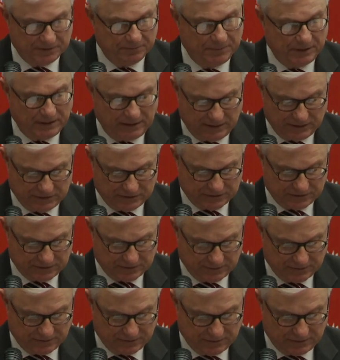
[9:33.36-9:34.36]
diminished,
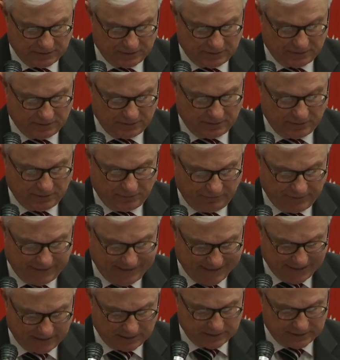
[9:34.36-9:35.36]
the
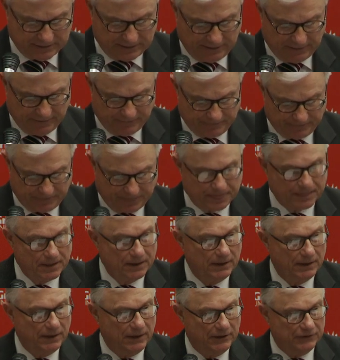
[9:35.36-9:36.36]
reality
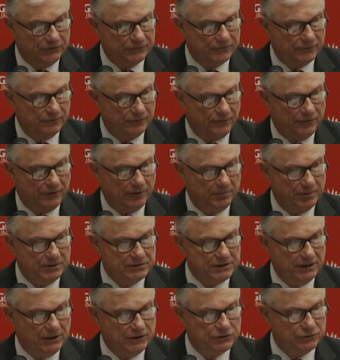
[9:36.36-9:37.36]
is that the
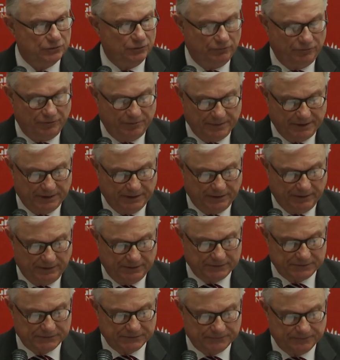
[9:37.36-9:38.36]
potential
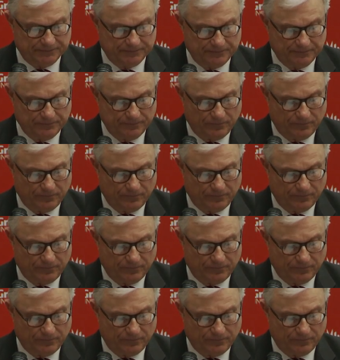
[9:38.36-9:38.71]
remains.